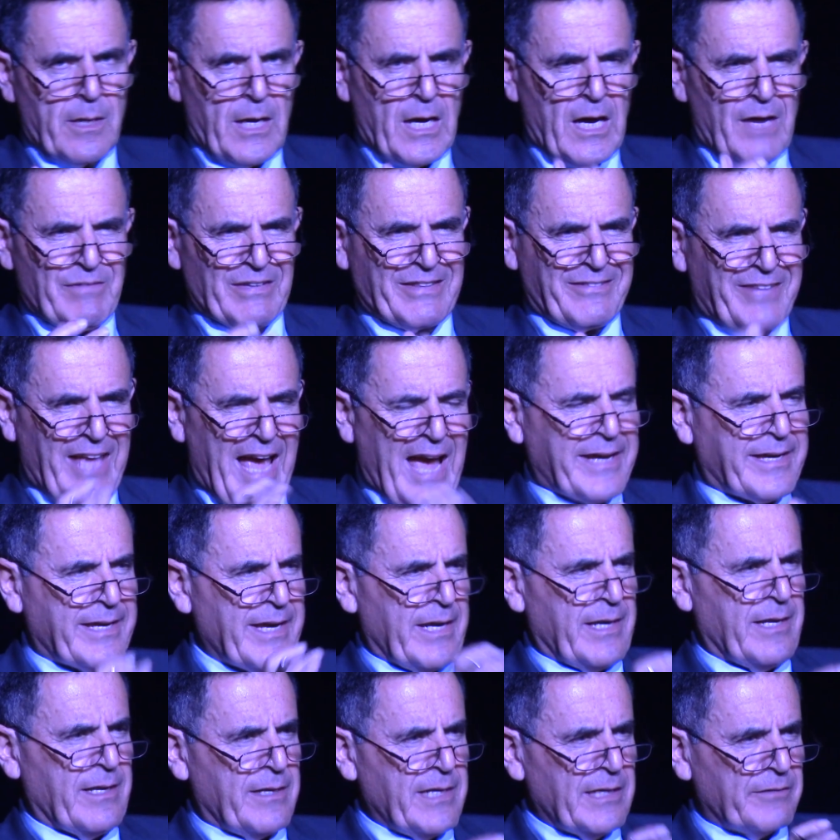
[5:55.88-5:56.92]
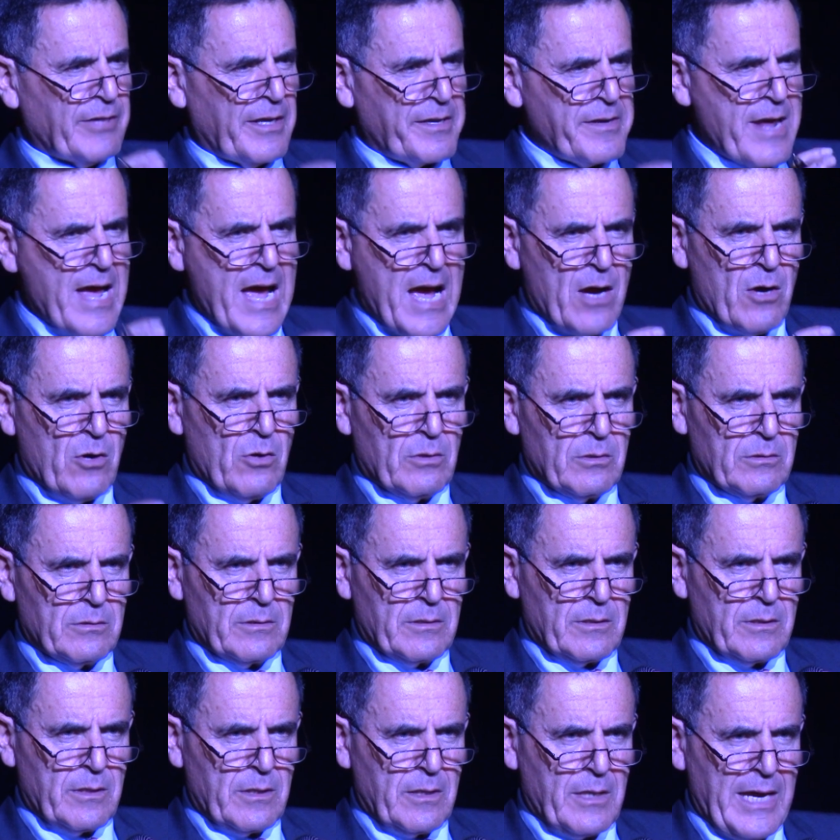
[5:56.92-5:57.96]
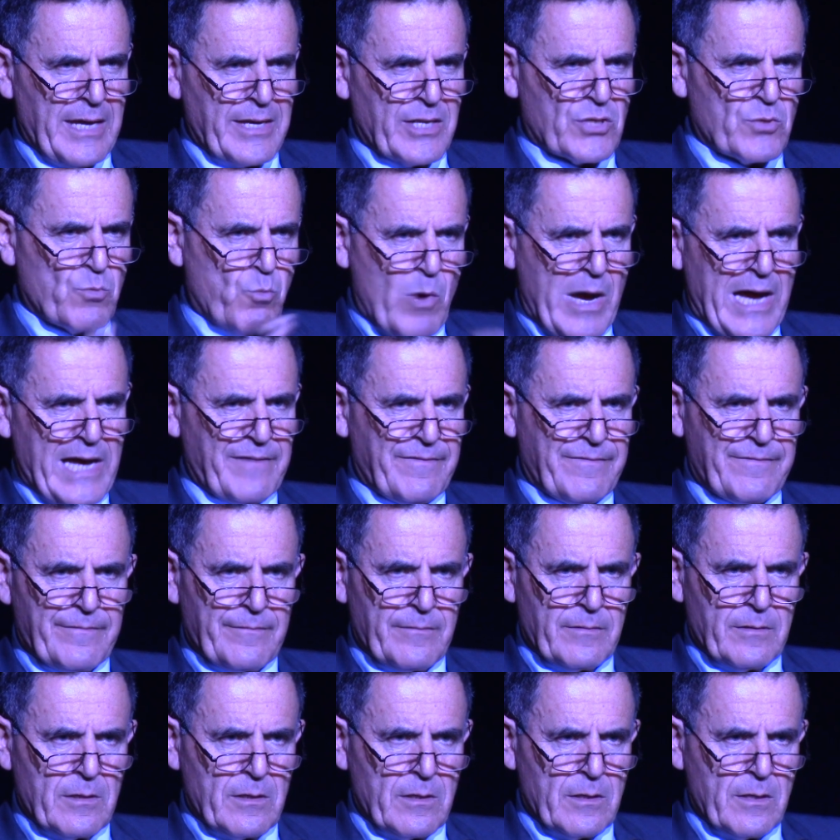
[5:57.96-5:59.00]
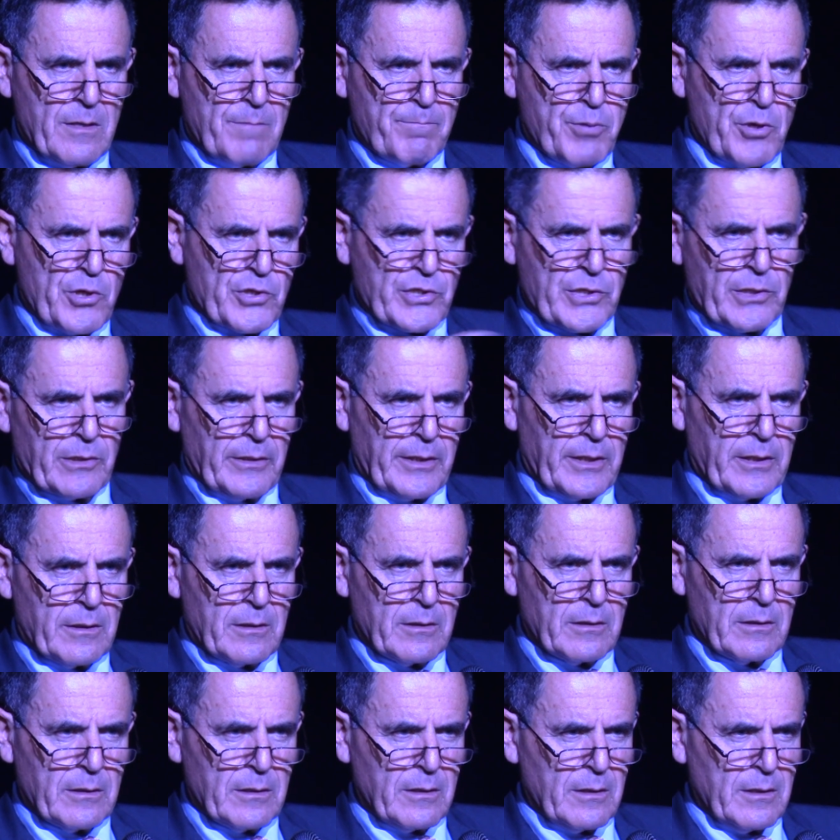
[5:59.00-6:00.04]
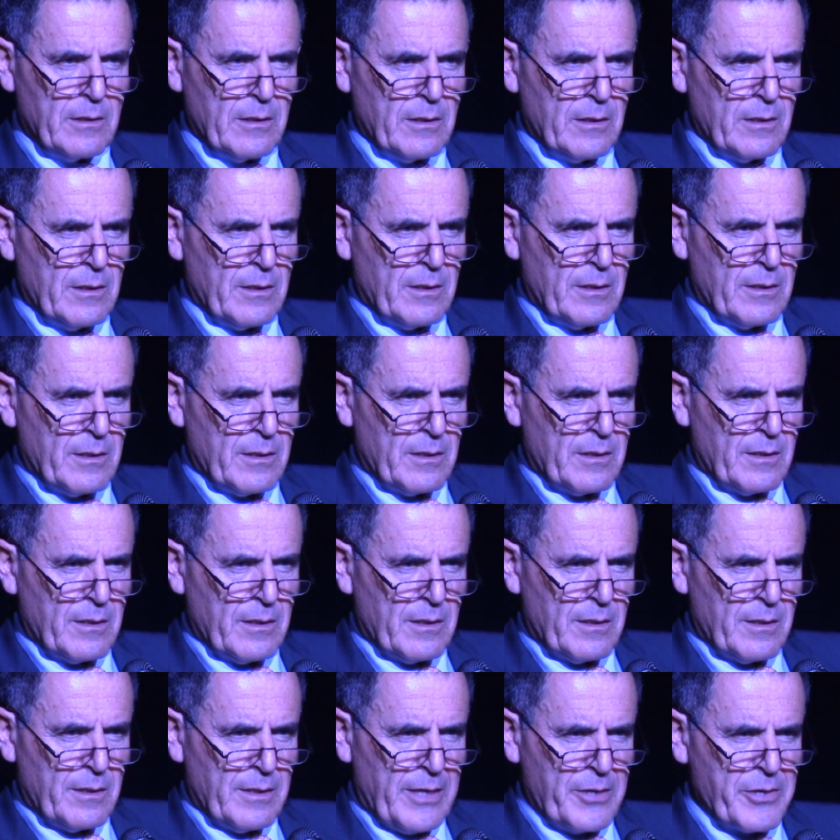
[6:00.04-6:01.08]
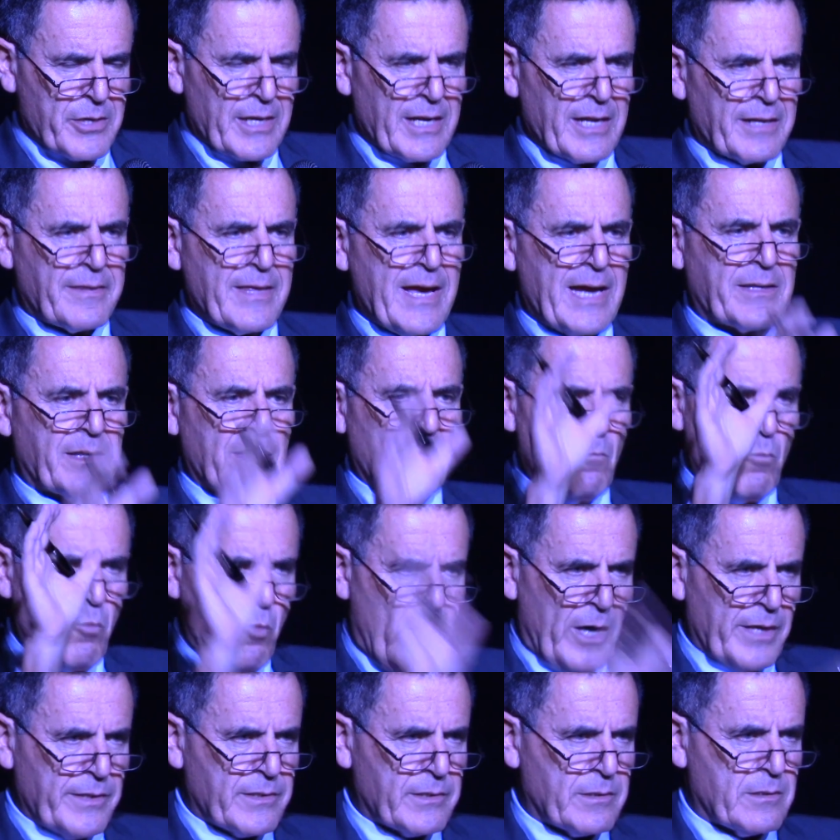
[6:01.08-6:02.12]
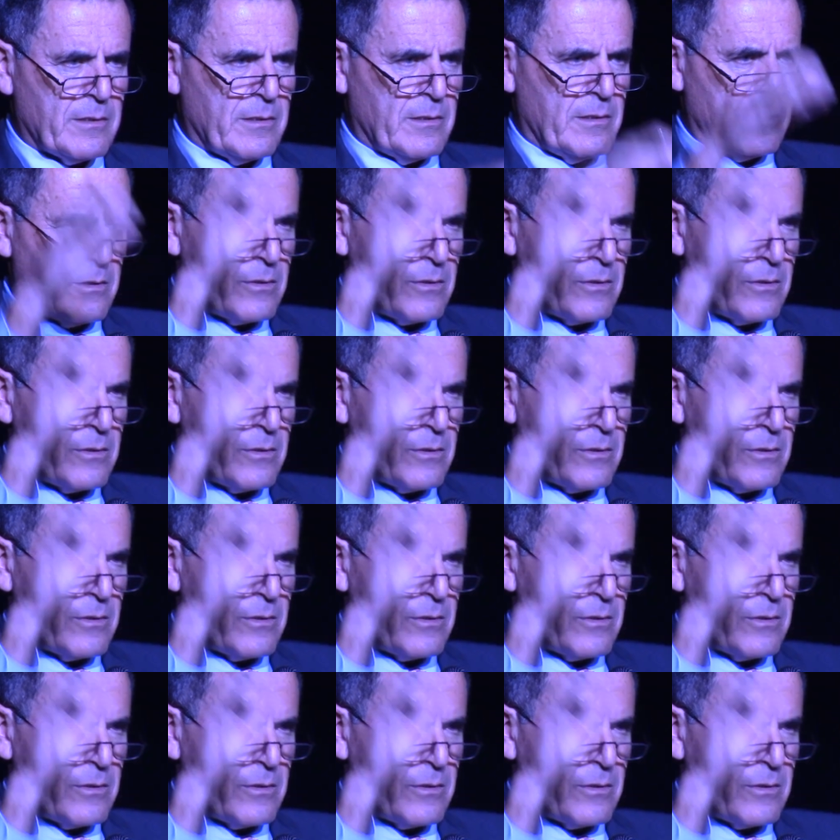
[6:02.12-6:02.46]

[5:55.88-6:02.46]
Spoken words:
of attacking Netanyahu and his wife personally. Now, you can attack them once,